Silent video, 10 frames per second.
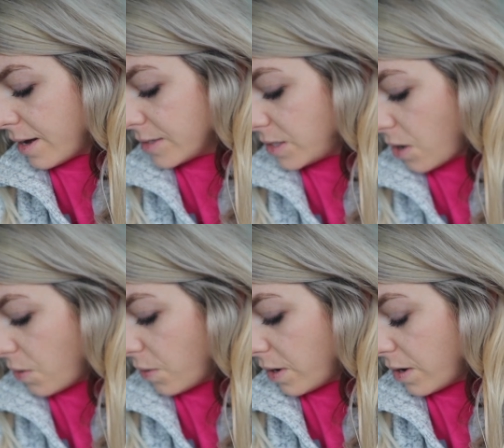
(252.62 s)

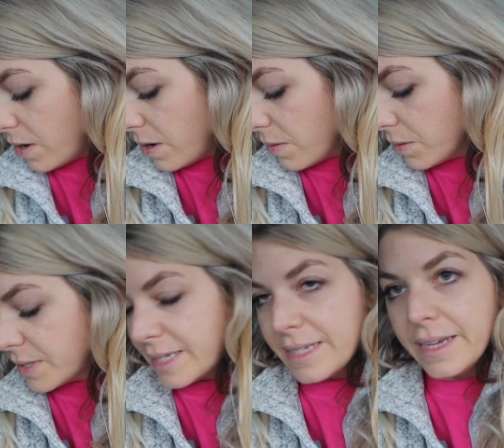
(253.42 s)
So what
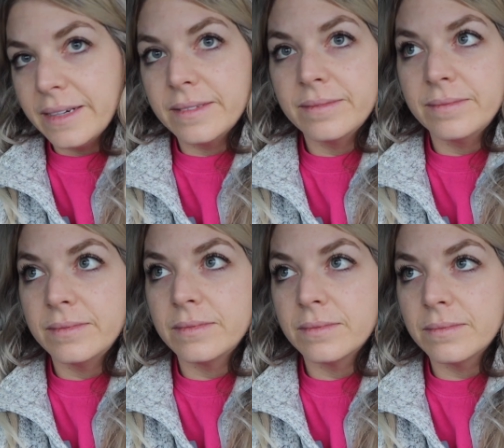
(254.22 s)
was I saying?
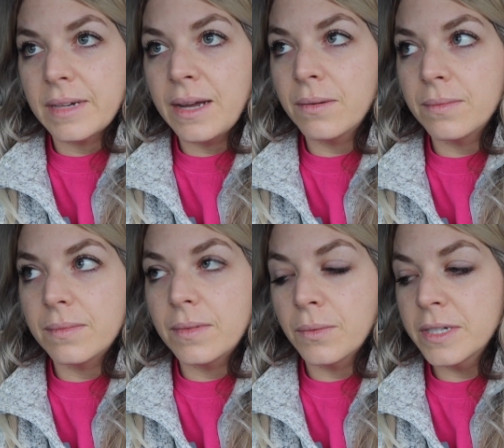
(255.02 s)
My
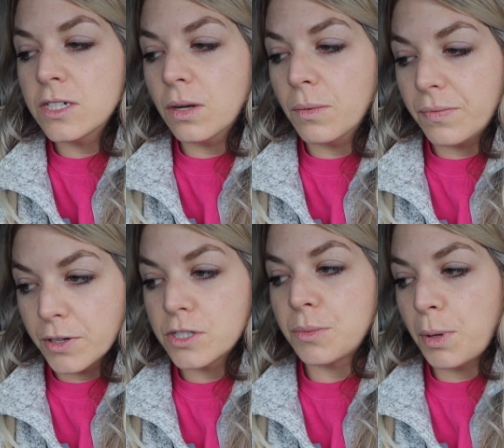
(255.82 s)
original
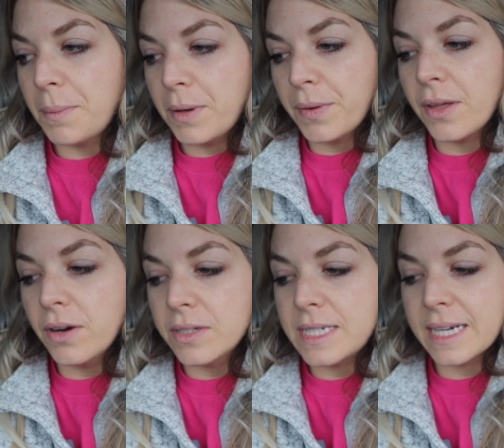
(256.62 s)
first appointment with
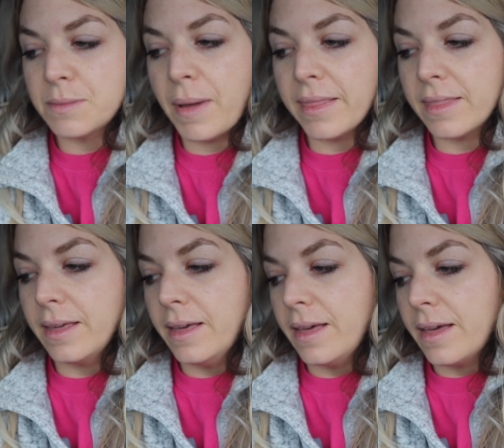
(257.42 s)
her is next month.
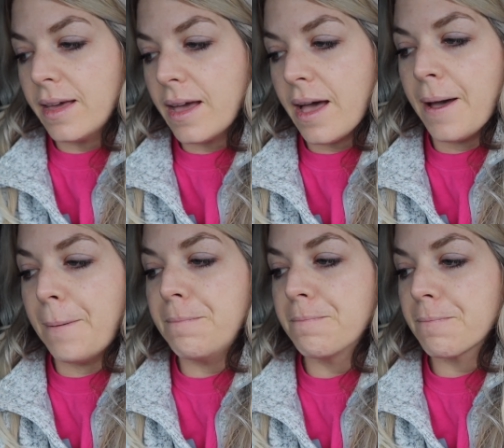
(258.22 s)

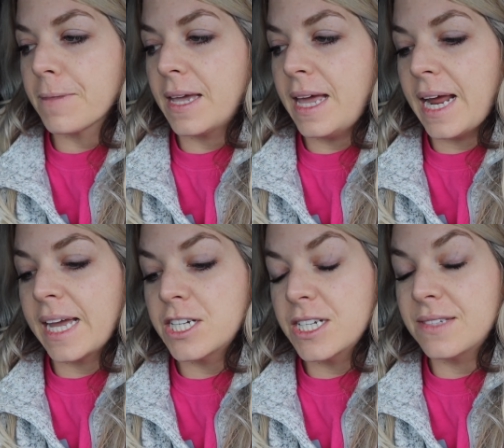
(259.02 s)
And I
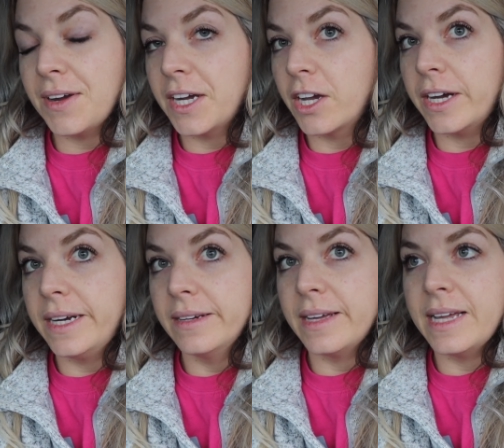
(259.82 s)
guess she's very
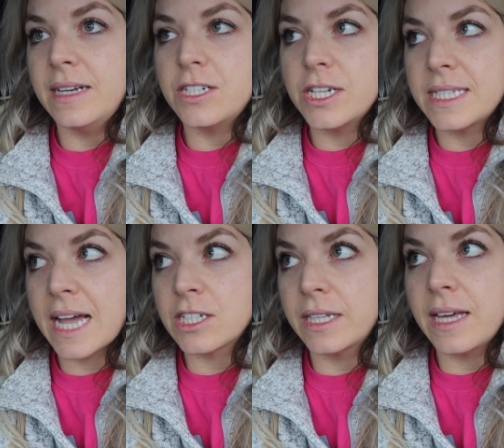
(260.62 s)
good. And she's
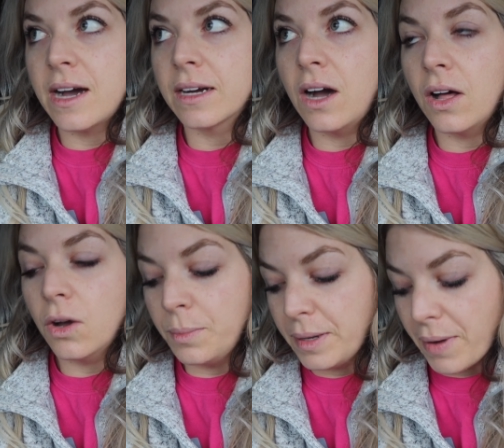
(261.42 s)
actually the on-call
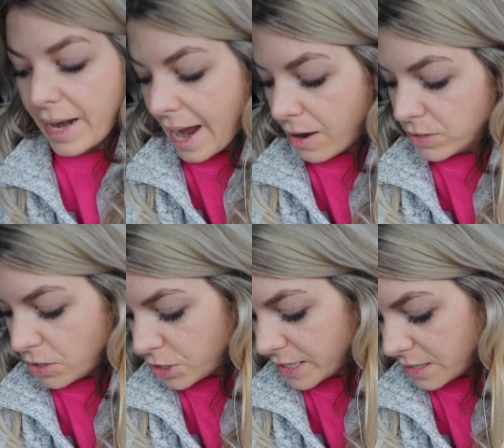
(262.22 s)
OB right now.
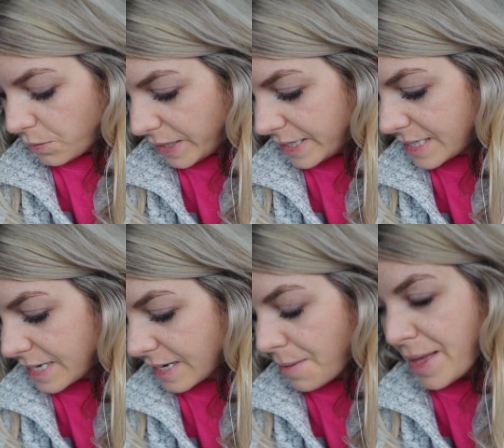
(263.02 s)
So she's the one that
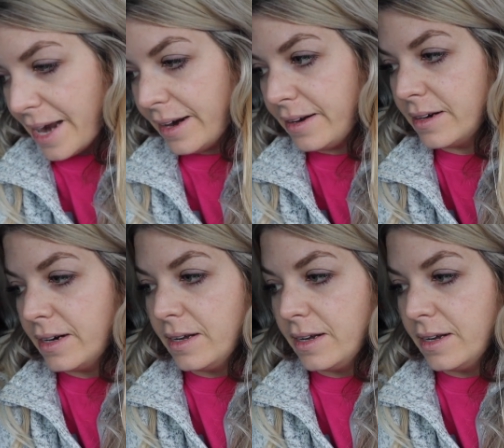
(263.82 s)
said to come in, and